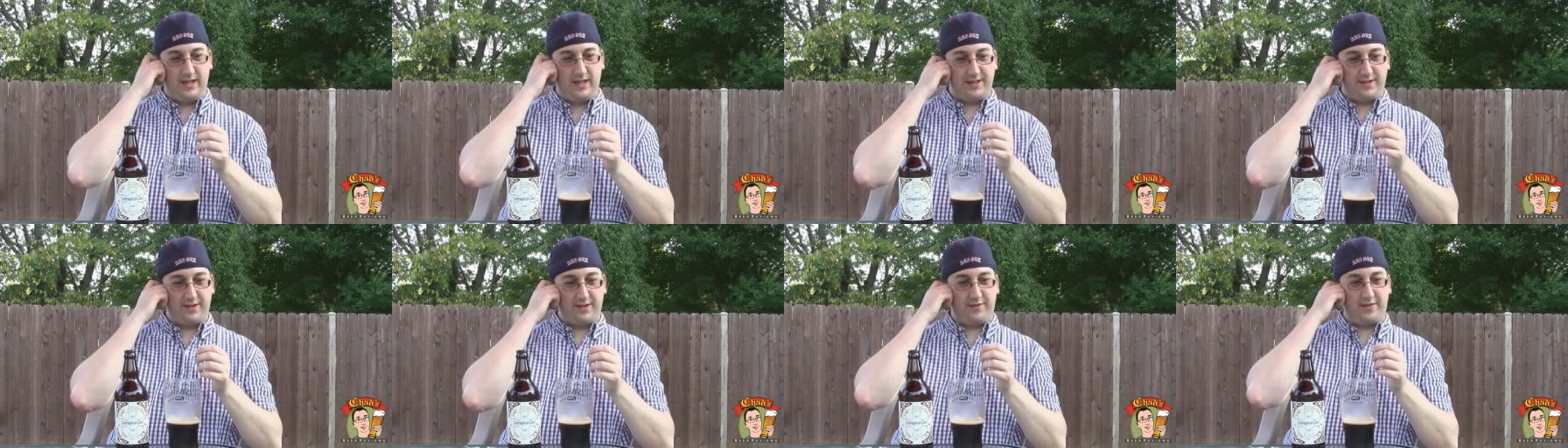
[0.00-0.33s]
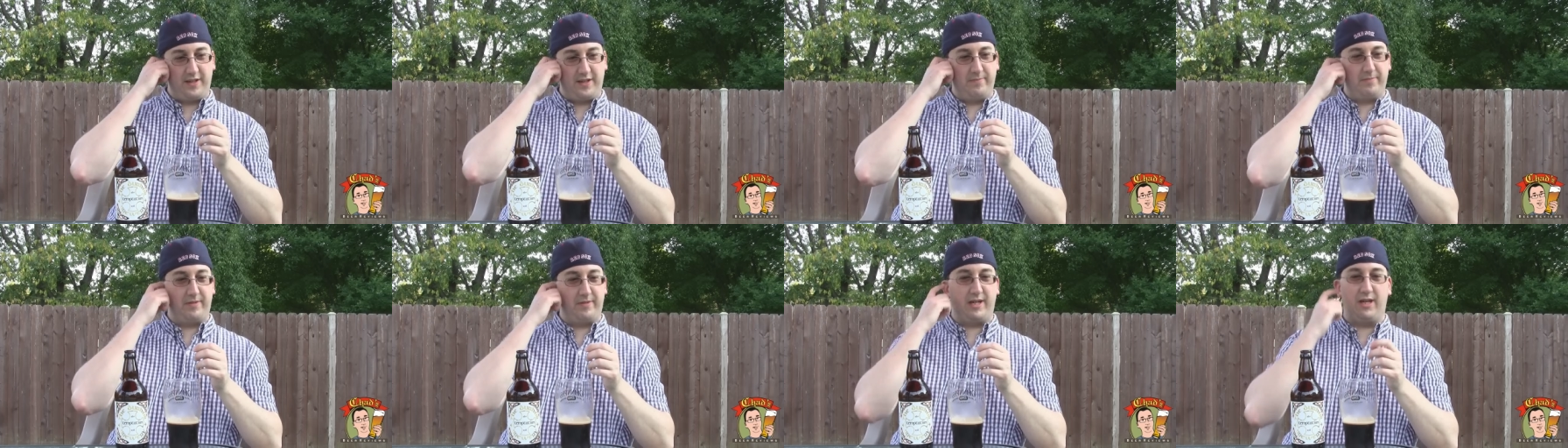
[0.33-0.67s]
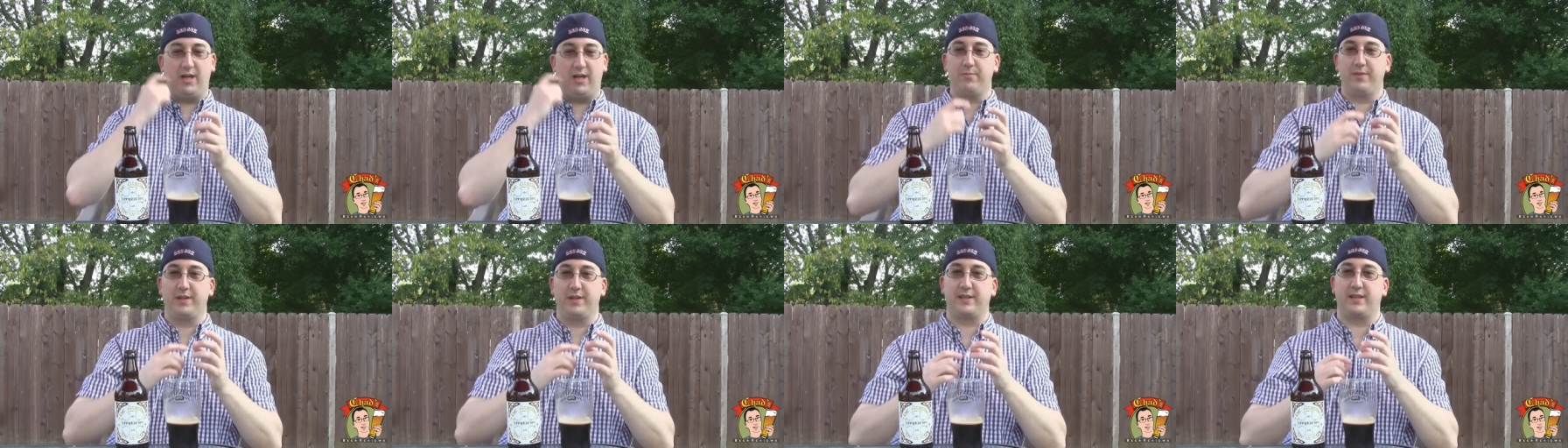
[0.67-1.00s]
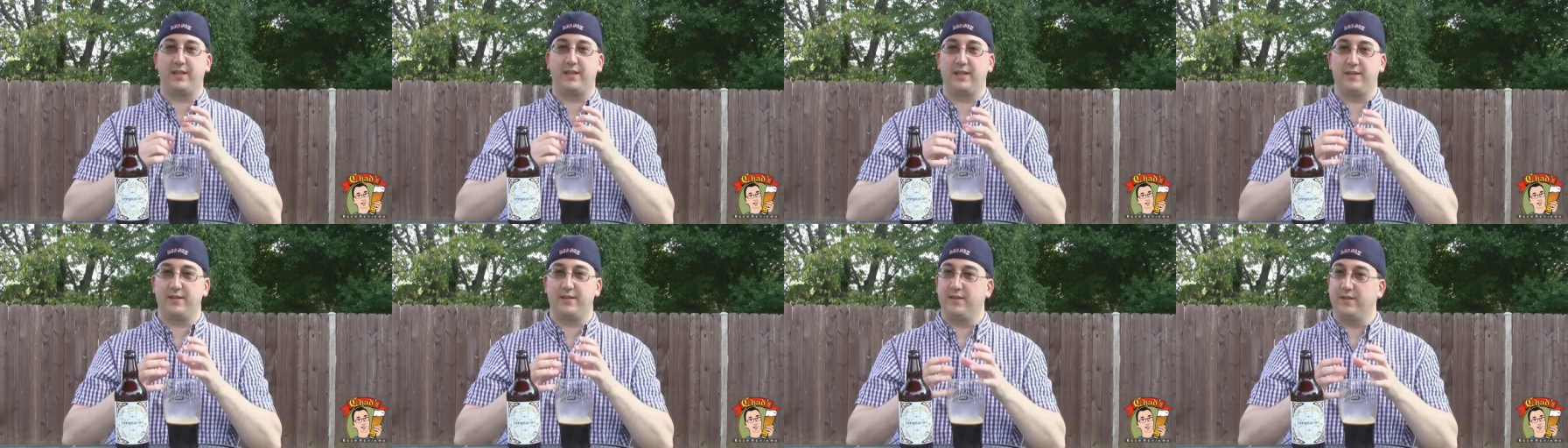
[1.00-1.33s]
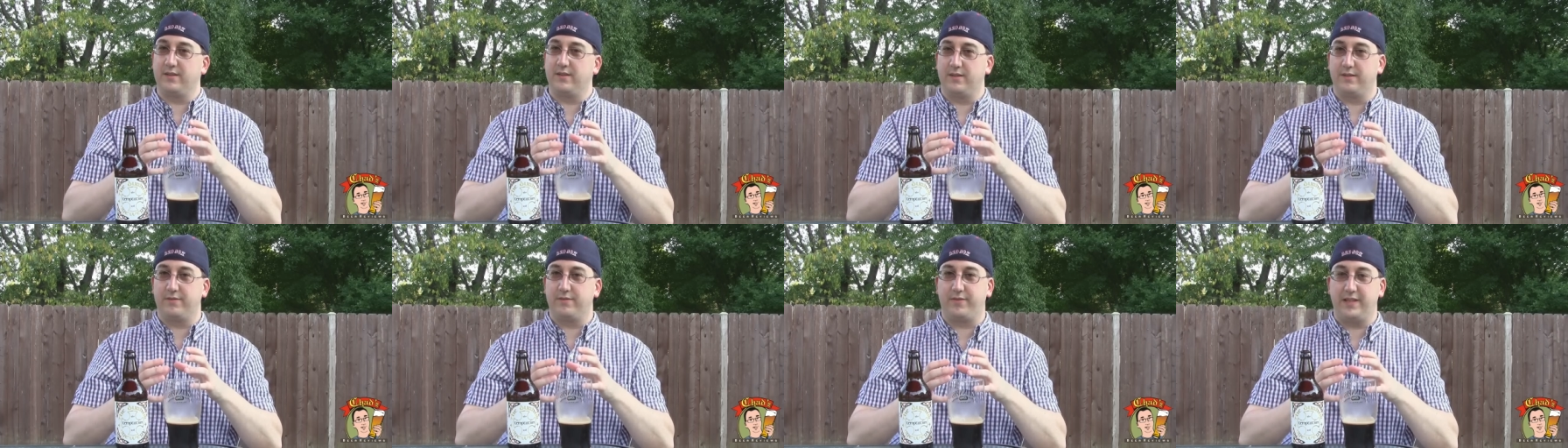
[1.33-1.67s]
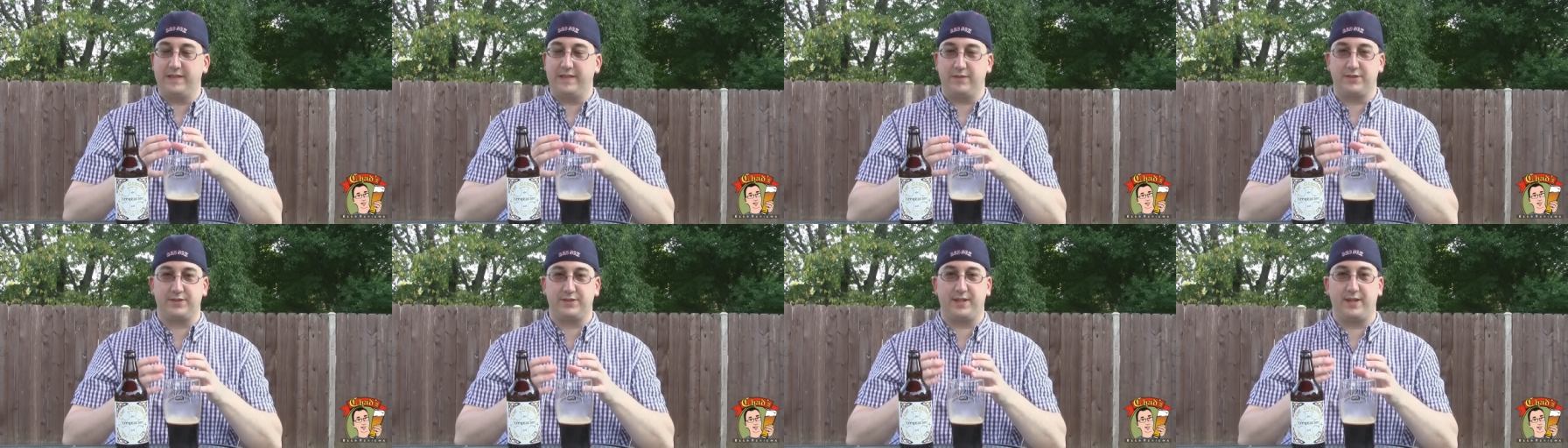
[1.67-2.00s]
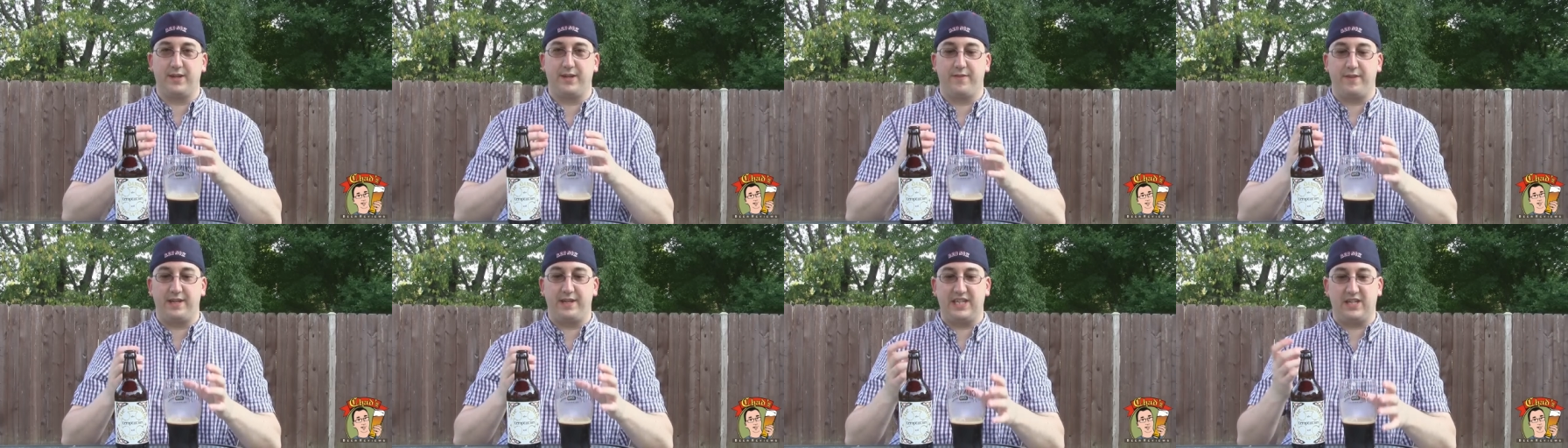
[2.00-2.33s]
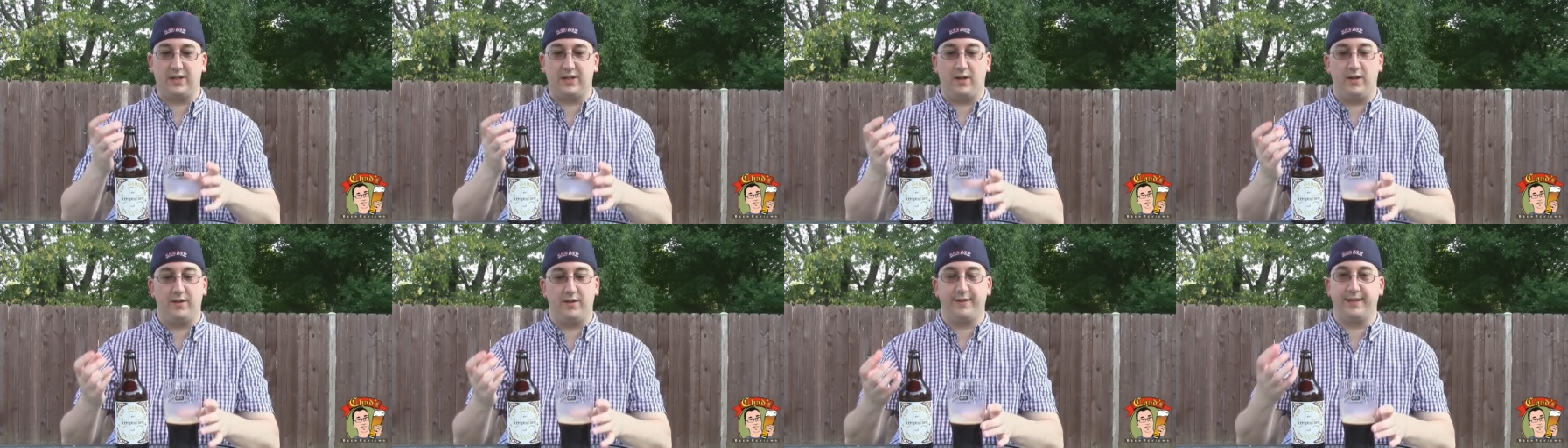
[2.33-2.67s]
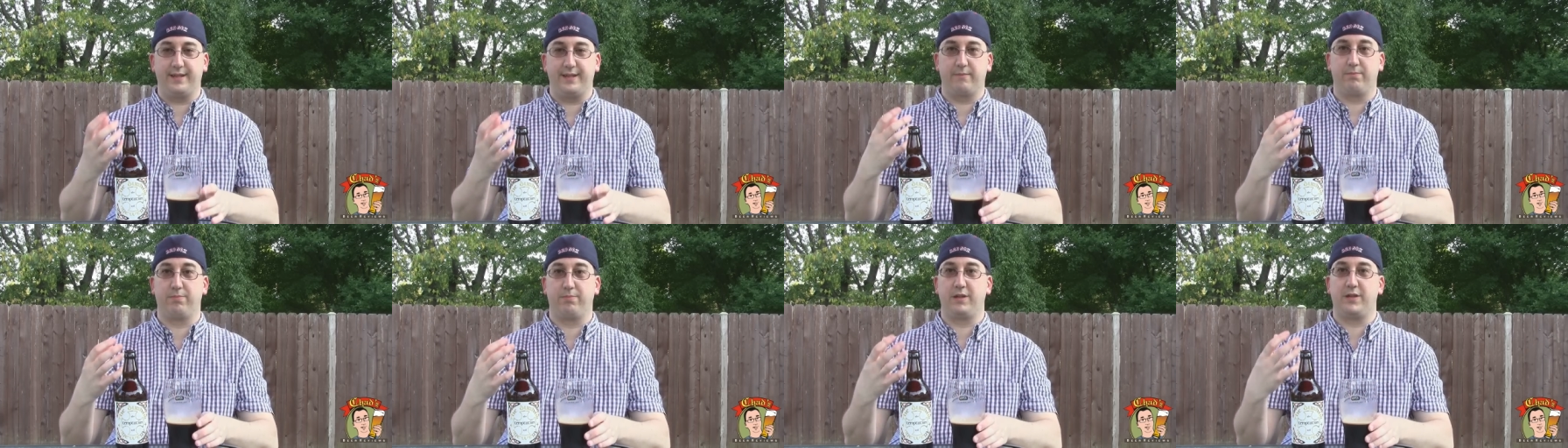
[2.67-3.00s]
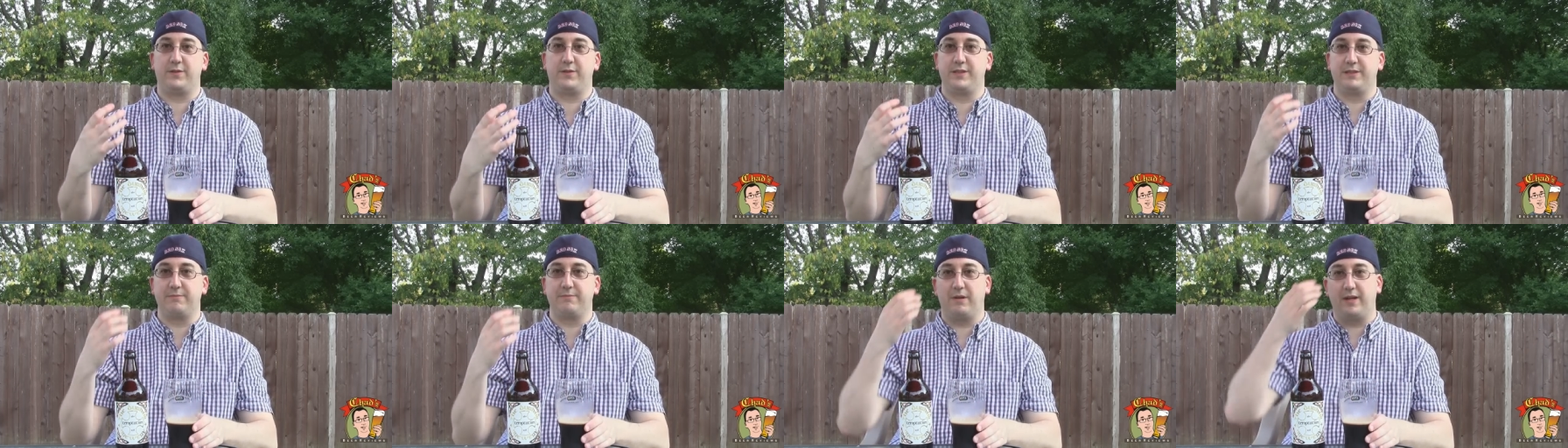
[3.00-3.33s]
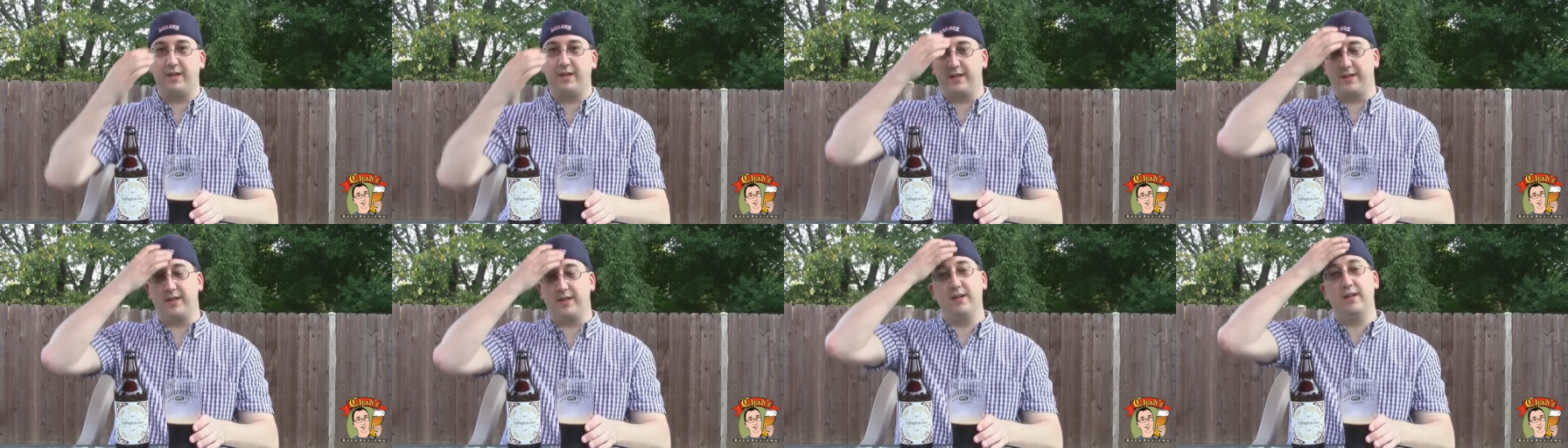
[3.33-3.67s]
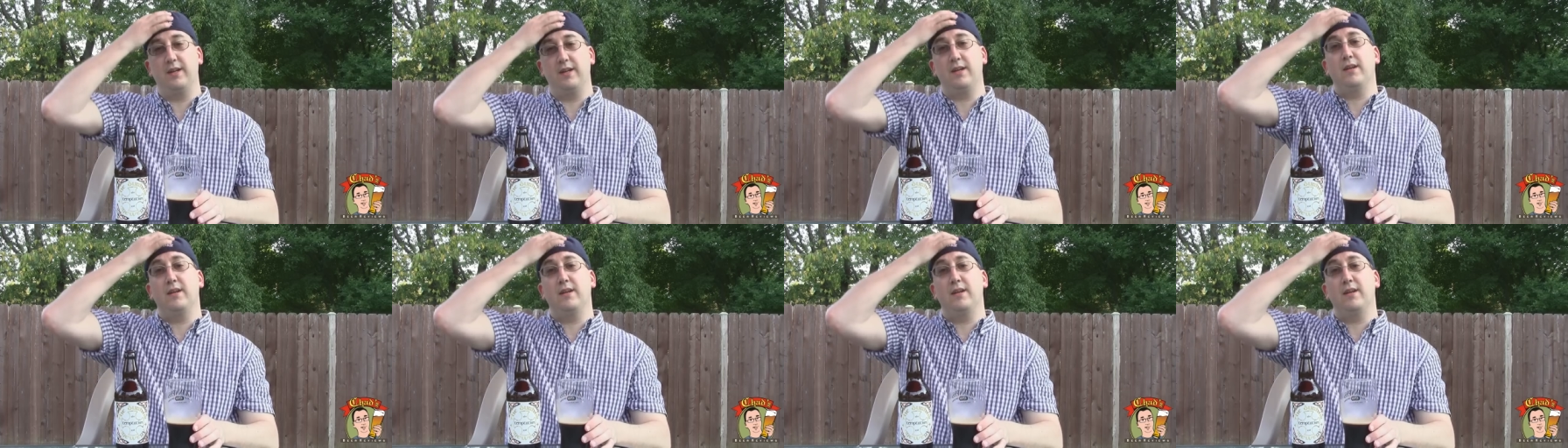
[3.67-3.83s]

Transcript: at the same time, like, that the flavors that are there aren't, like, blowing my...